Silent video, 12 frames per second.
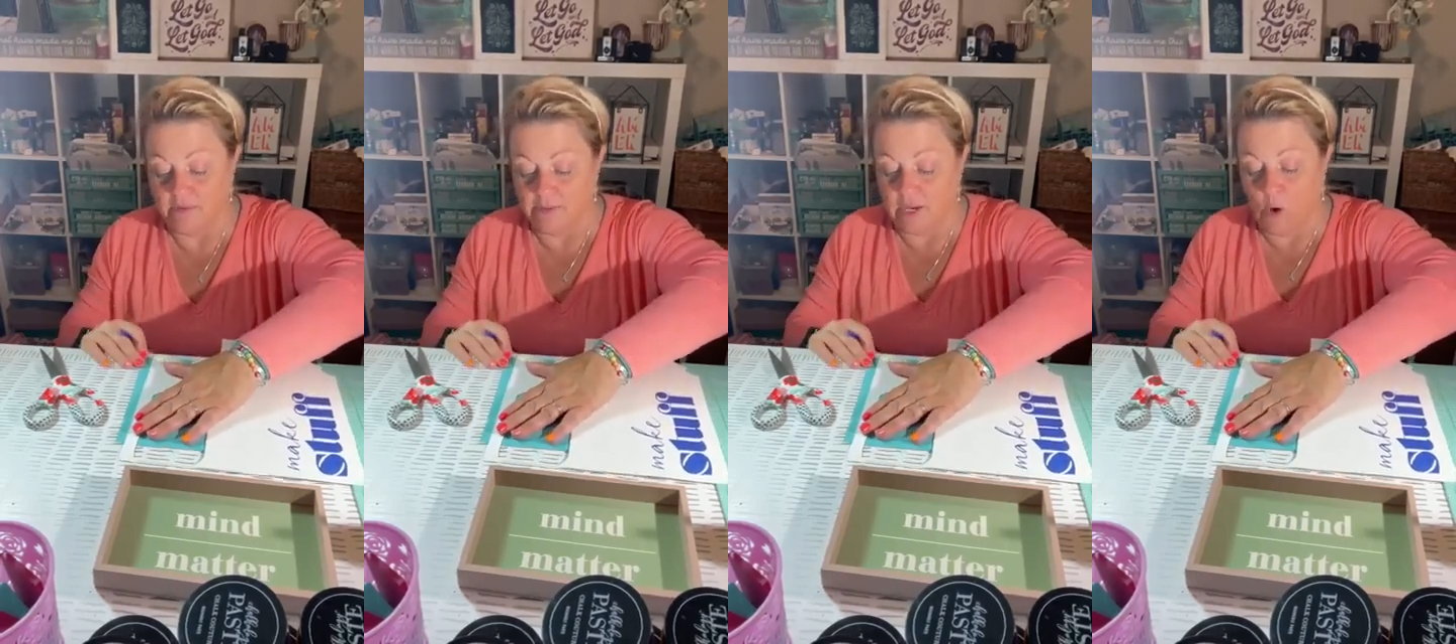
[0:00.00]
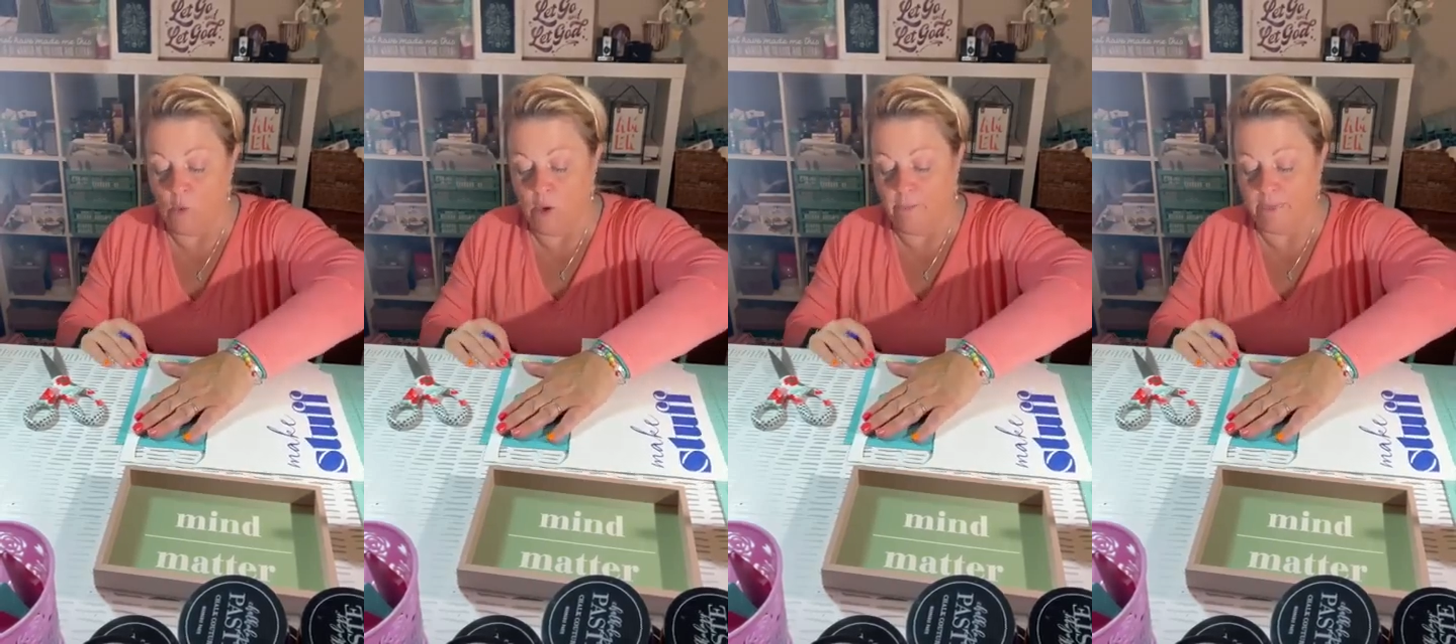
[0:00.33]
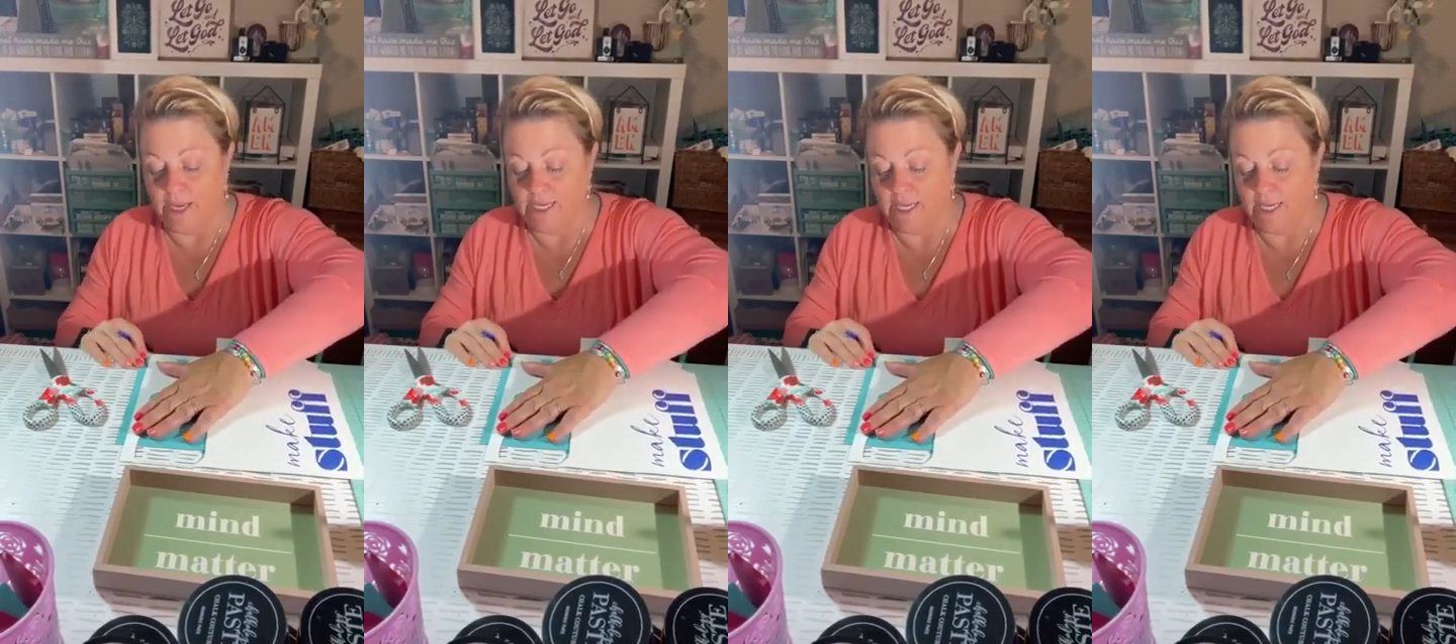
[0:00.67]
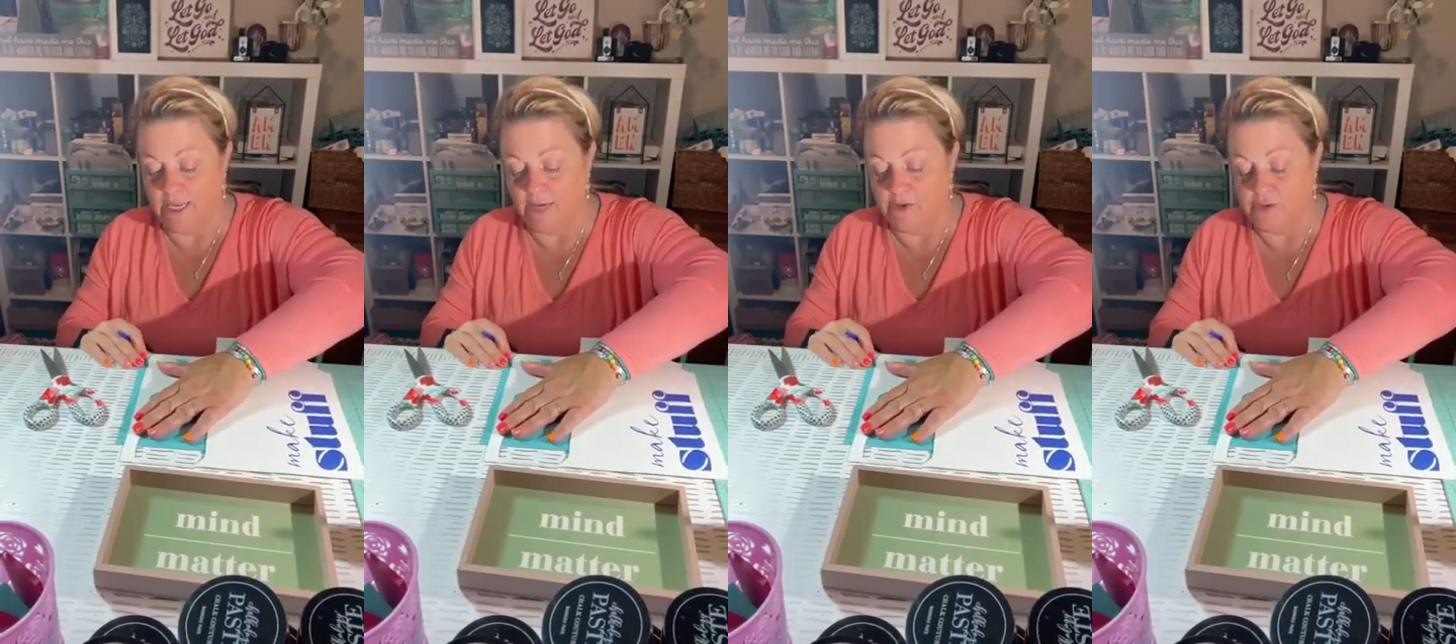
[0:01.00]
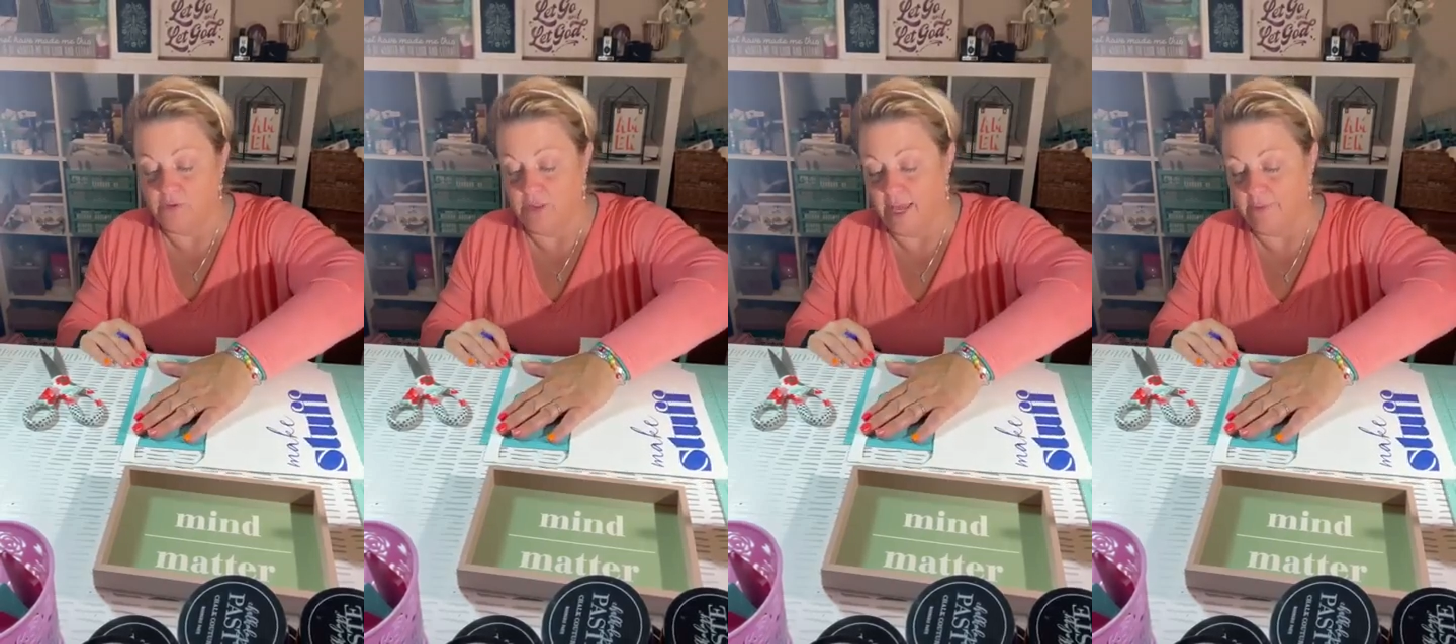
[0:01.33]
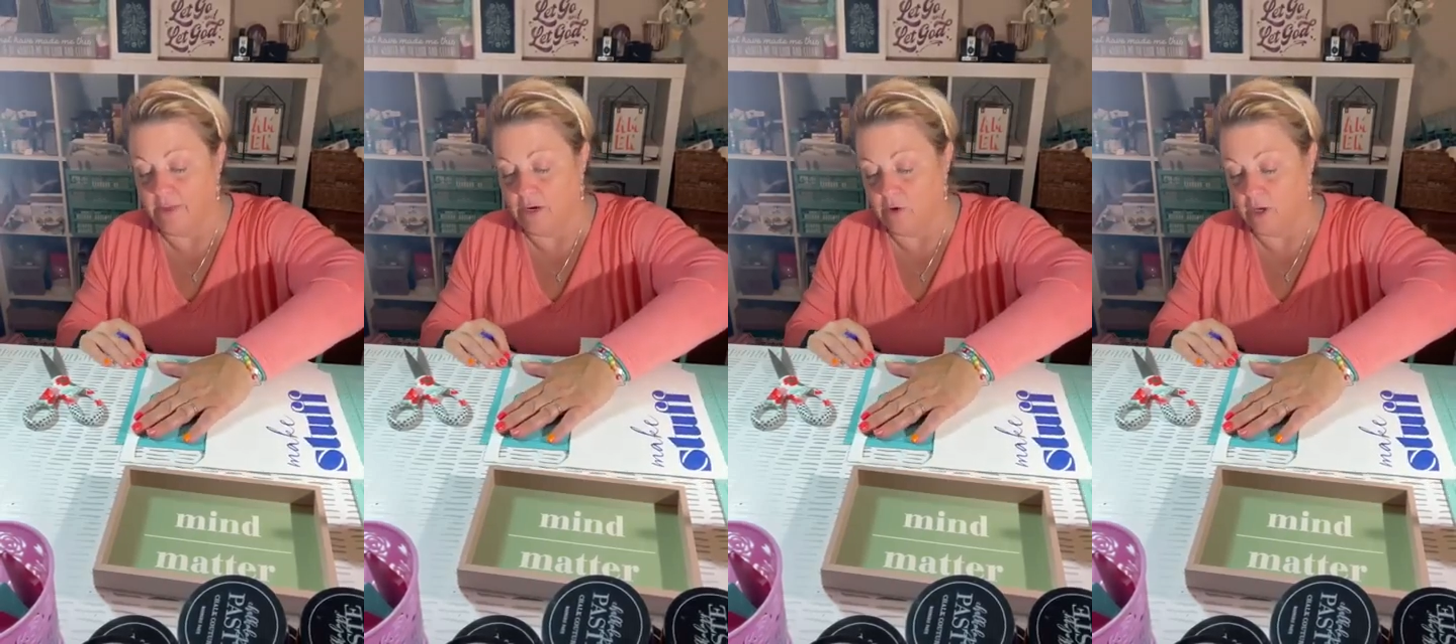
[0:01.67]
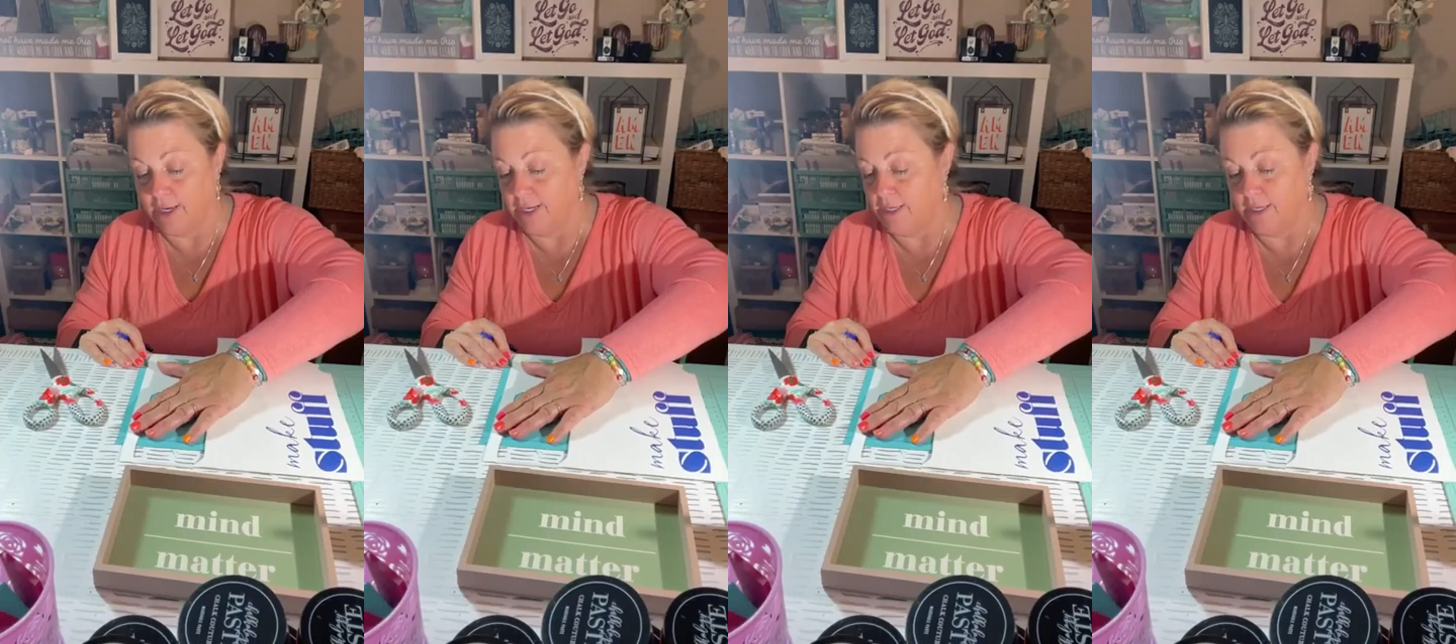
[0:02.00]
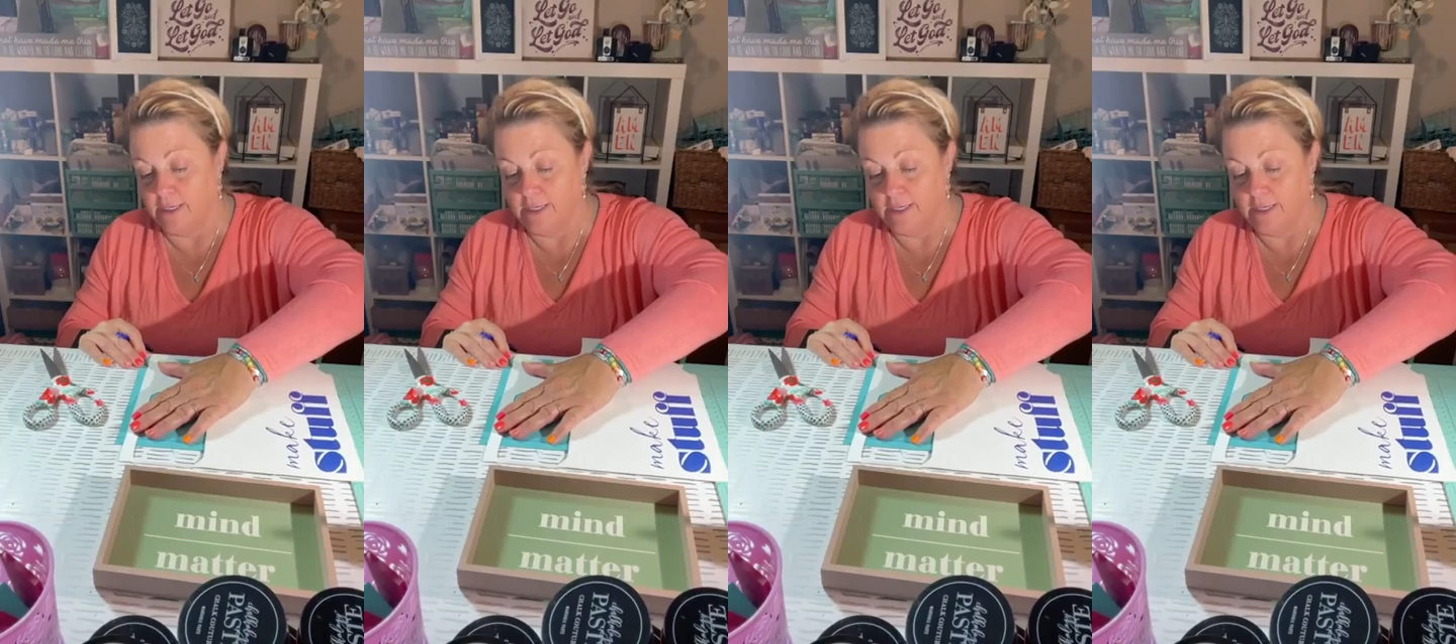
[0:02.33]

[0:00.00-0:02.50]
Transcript: I was like, oh, I'll bend it and I'll do that and then I'll cut it.